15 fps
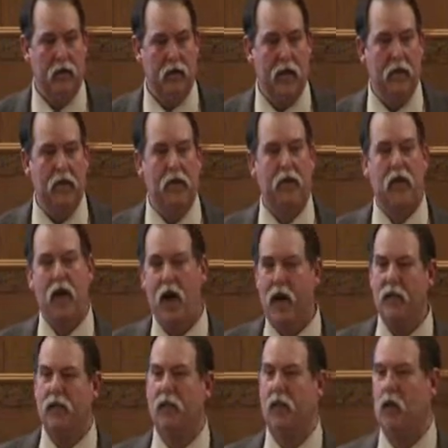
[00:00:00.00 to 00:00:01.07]
Now there are
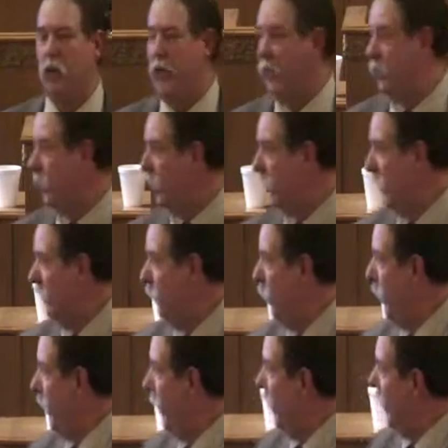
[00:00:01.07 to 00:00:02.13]
consequences if
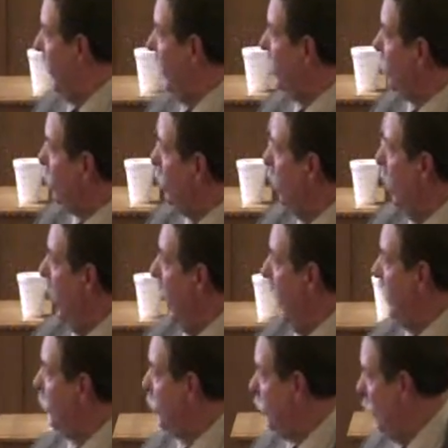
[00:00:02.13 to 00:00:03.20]
we get
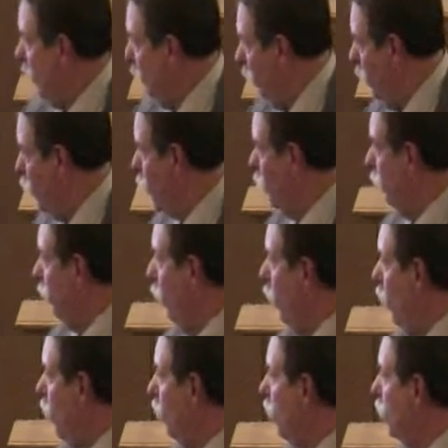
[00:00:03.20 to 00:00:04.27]
a civil
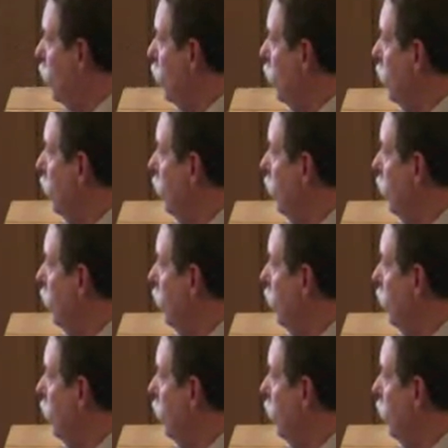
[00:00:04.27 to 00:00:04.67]
divorce,